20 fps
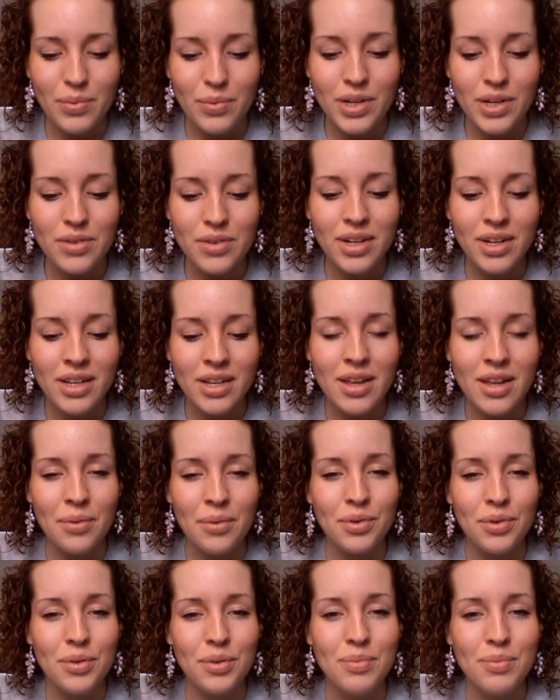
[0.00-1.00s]
When you get in
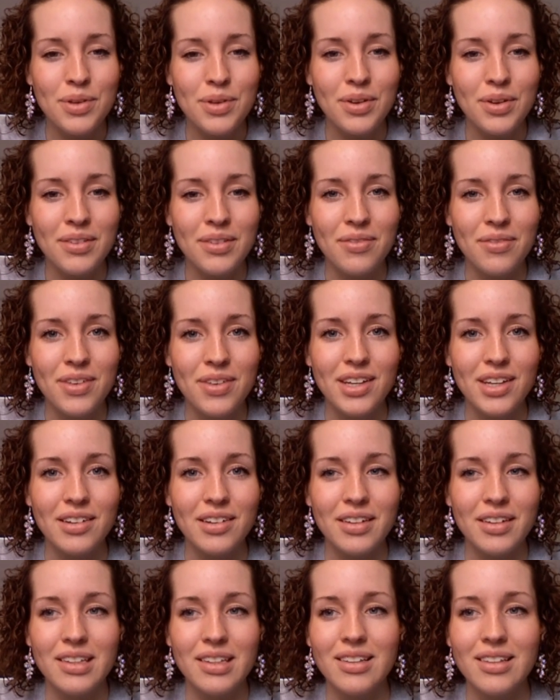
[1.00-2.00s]
that room, you can
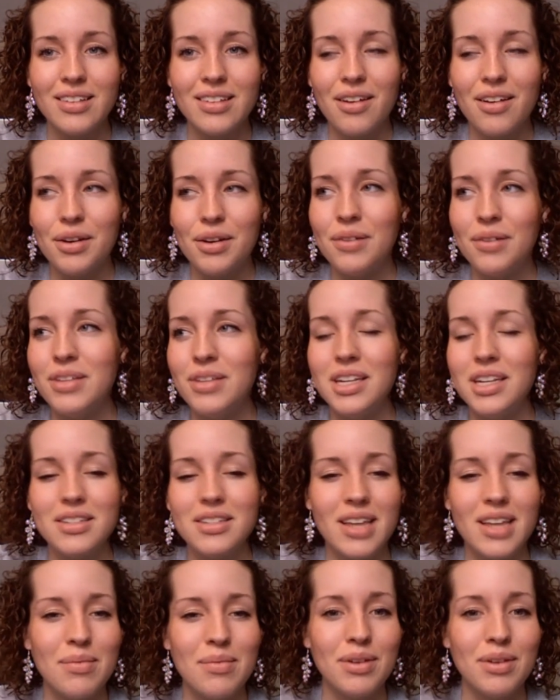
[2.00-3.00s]
feel all the
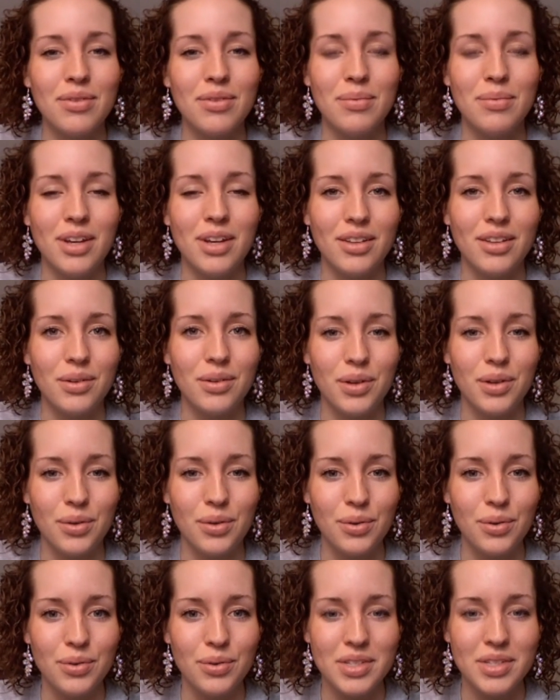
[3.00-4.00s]
excitement from the other
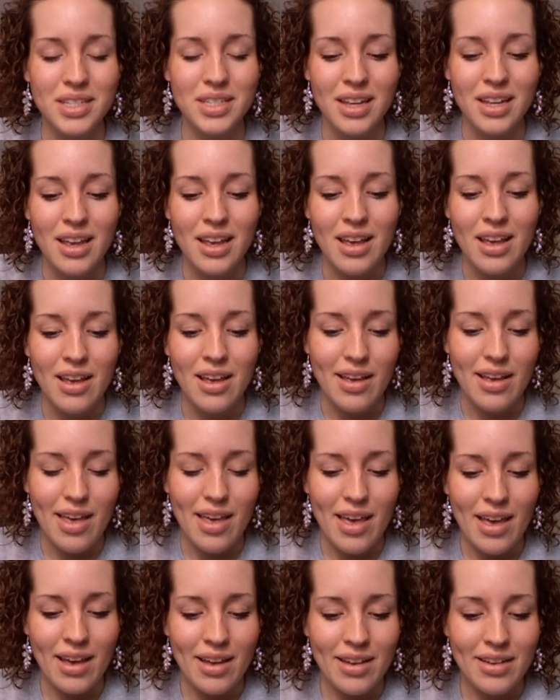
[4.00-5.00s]
recruits,
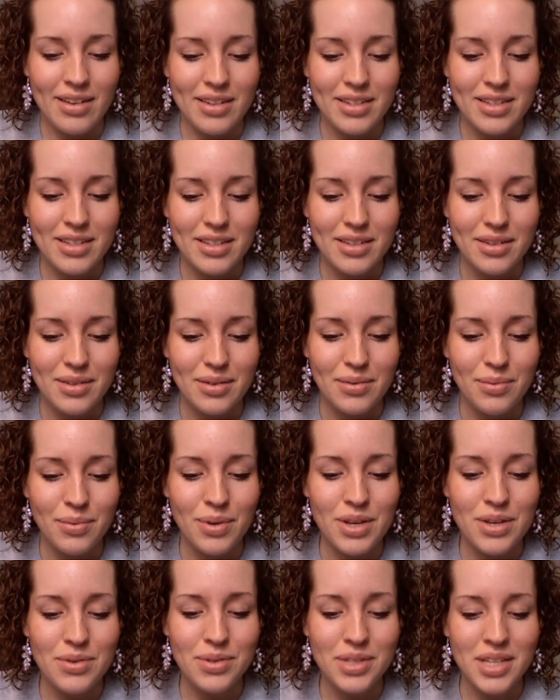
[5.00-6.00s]
and
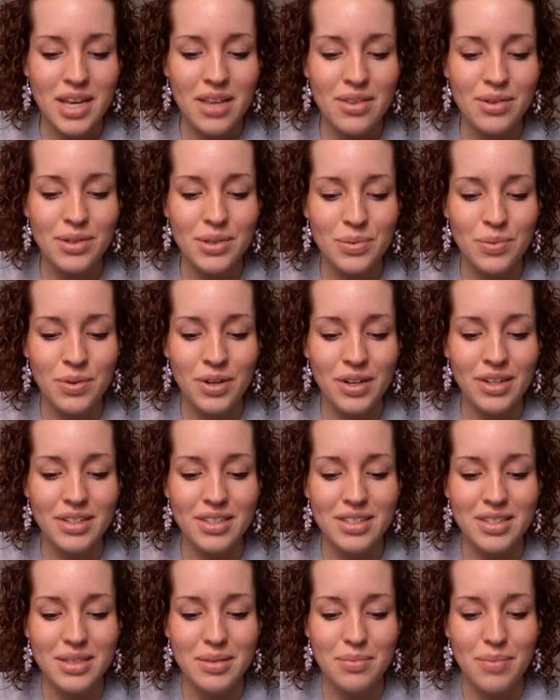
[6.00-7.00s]
when you say those
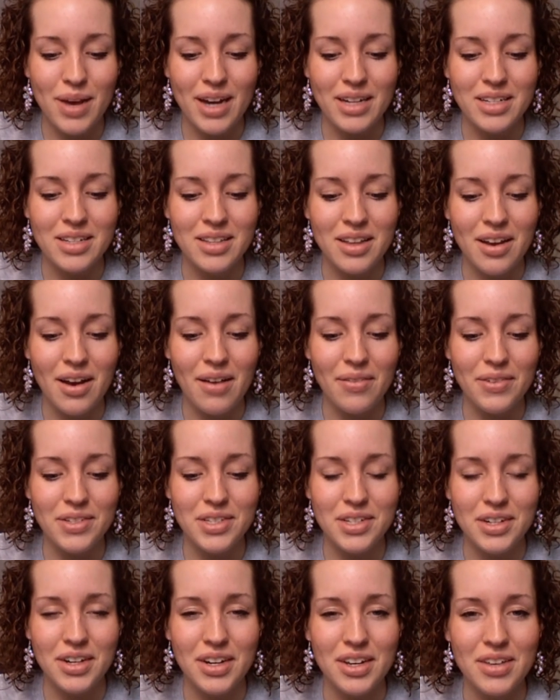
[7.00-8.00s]
words back to the
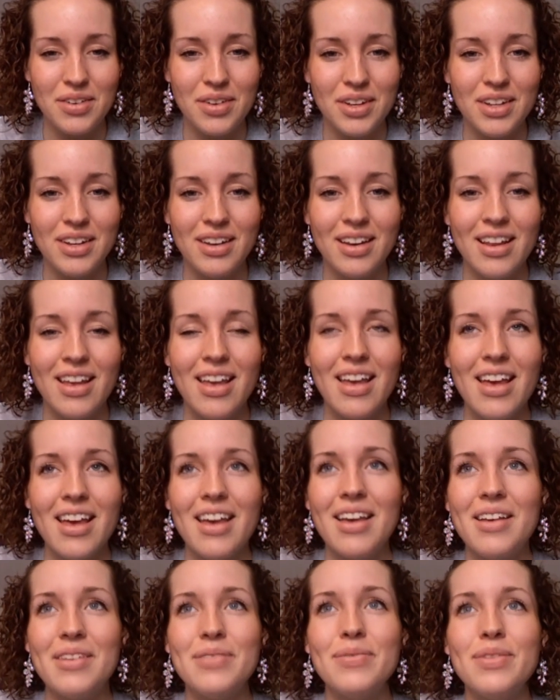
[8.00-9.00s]
officer, you can
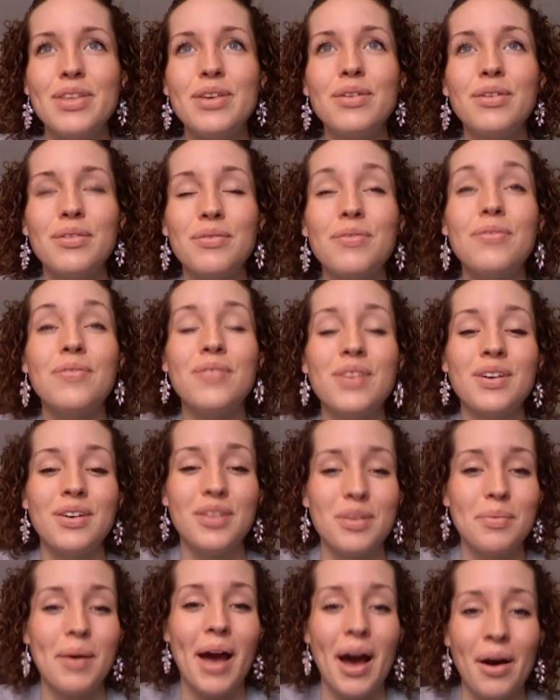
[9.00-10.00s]

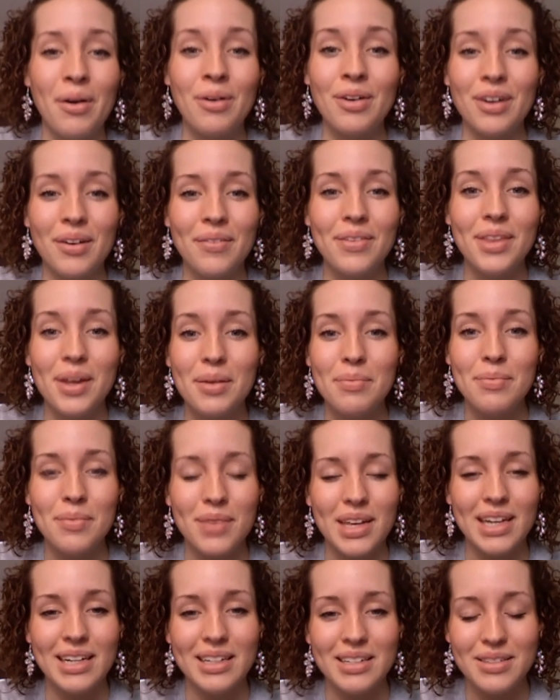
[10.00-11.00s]
feel the power of them,
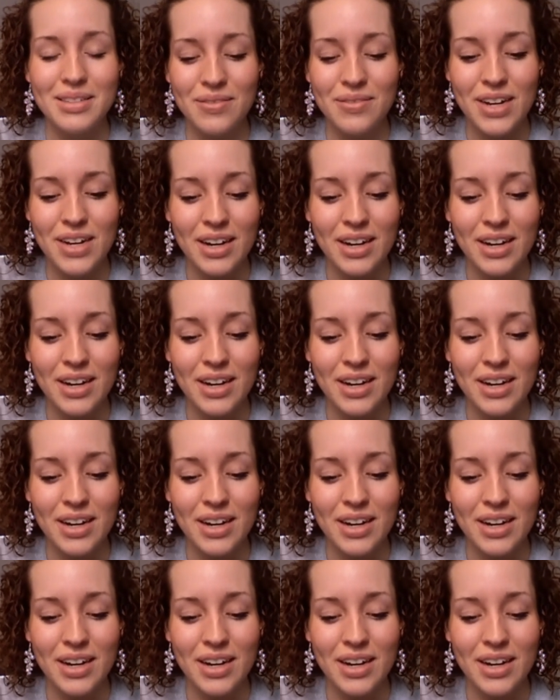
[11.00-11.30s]
and it